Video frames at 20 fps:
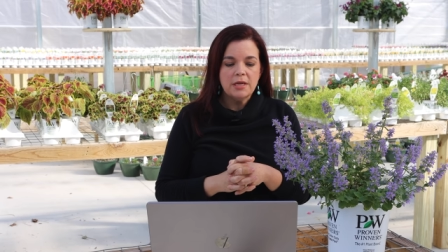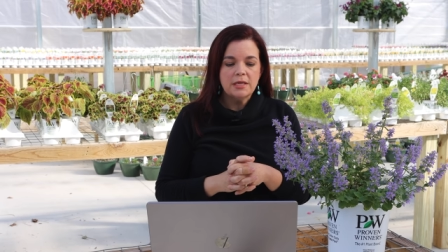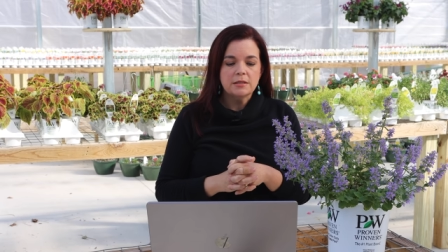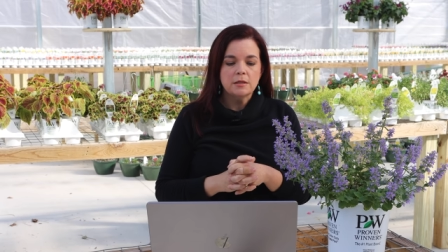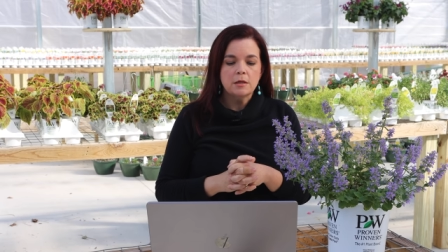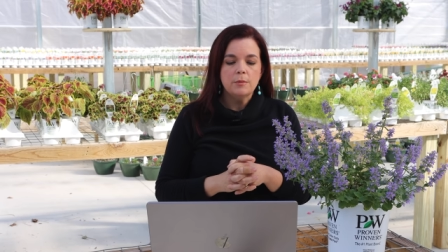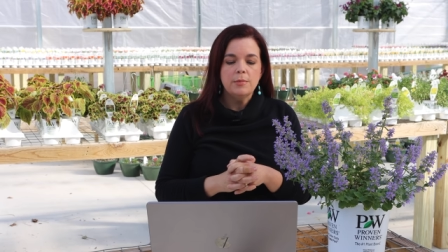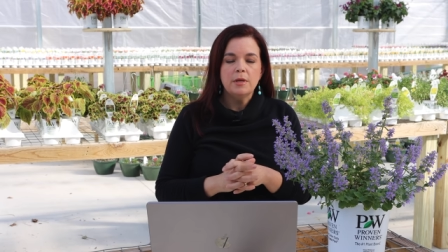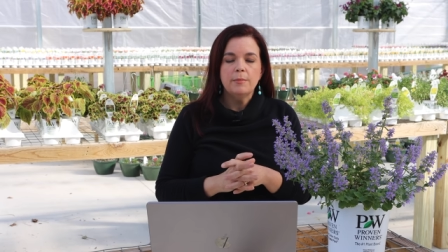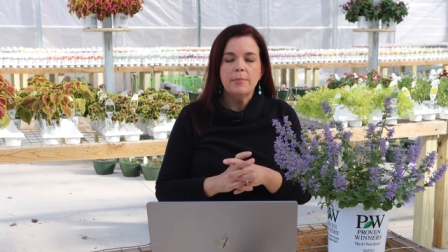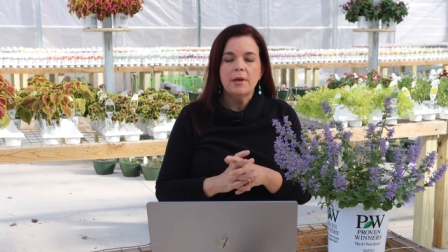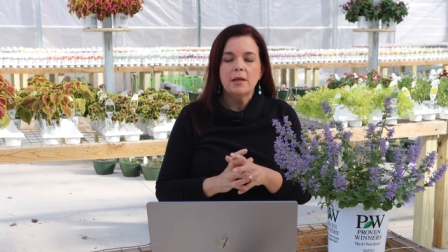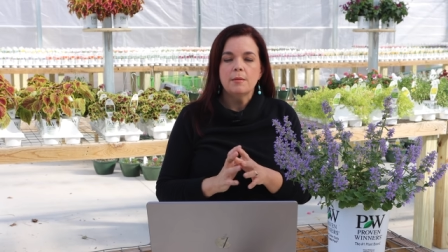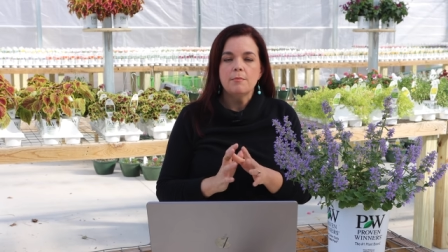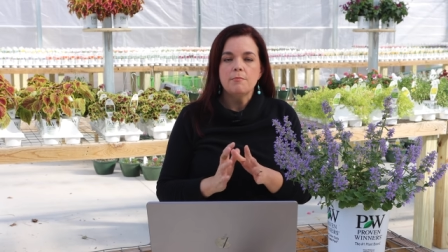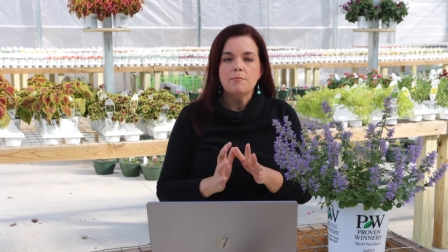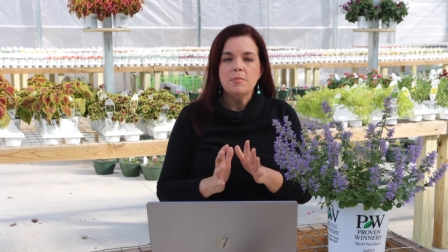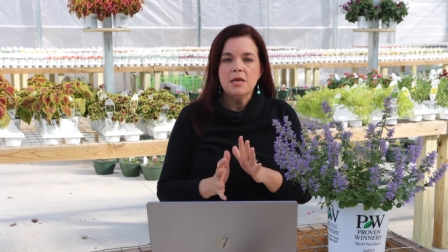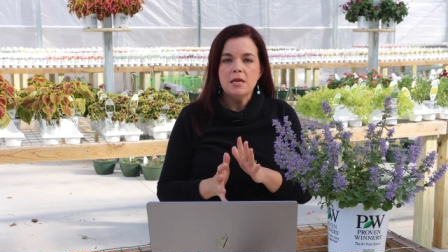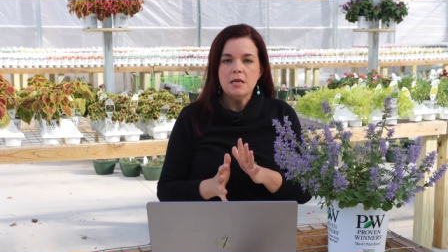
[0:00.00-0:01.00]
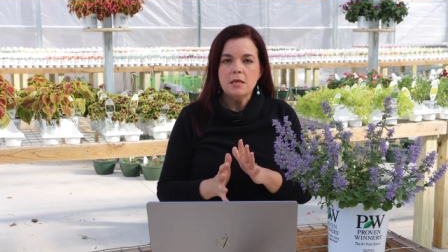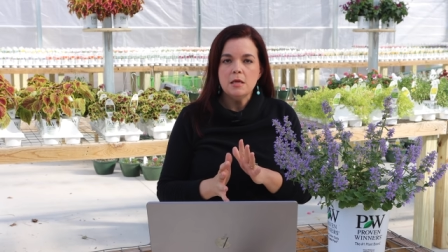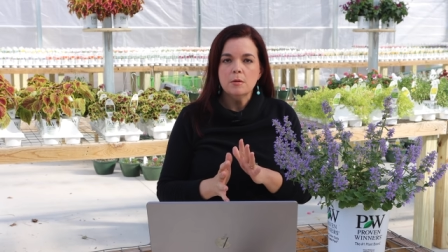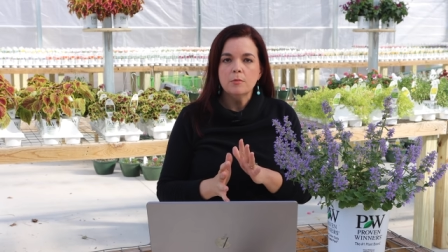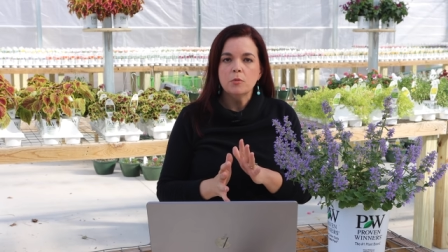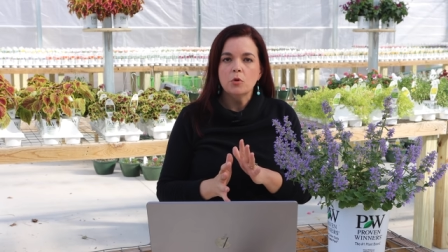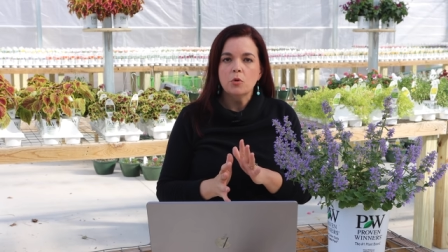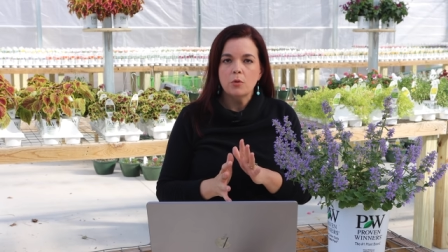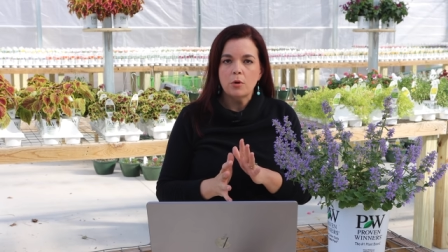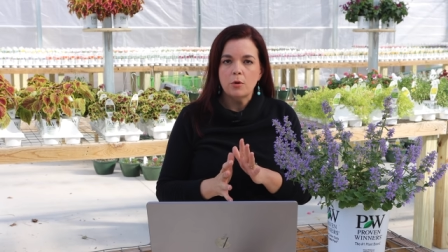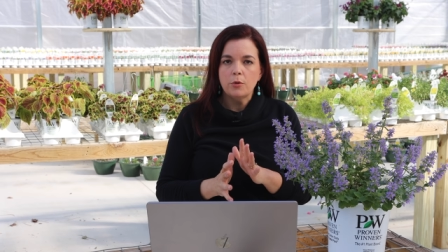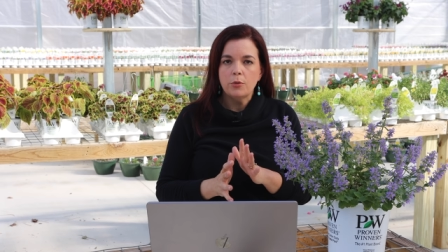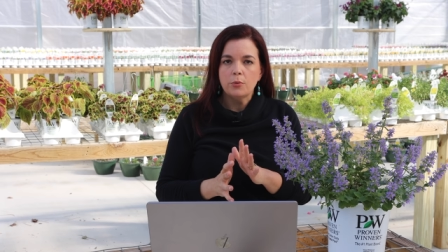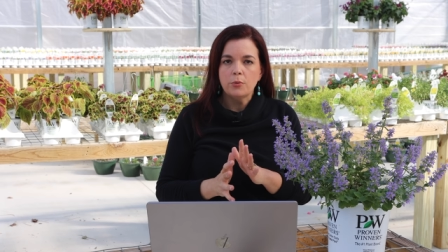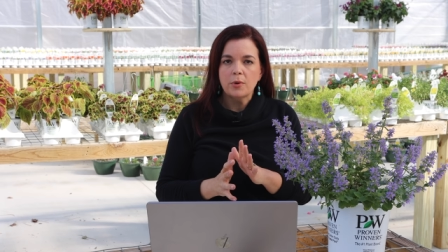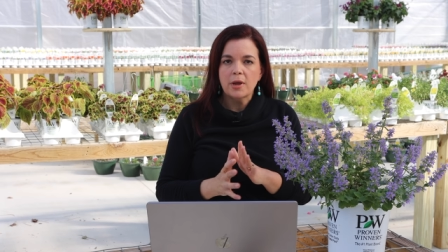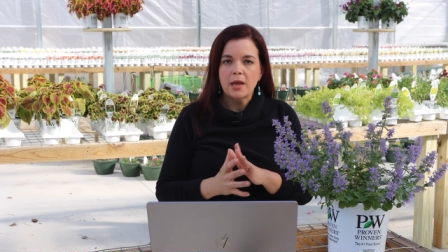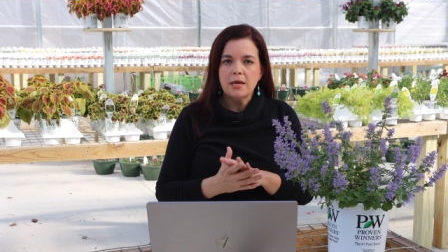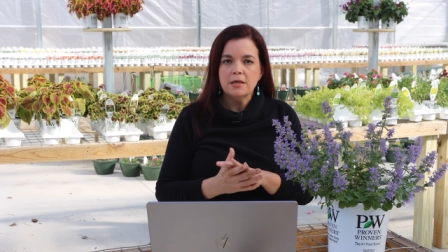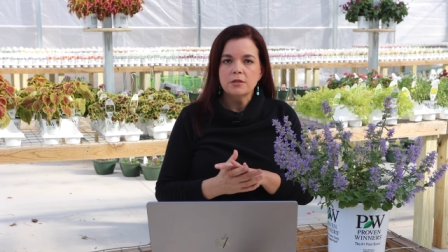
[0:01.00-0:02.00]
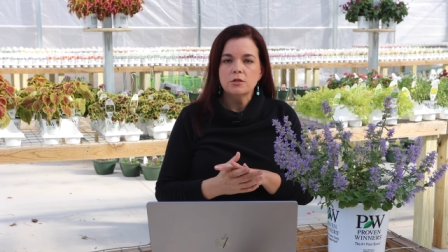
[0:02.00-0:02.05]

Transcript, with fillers: It's going to be about a medium growth rate,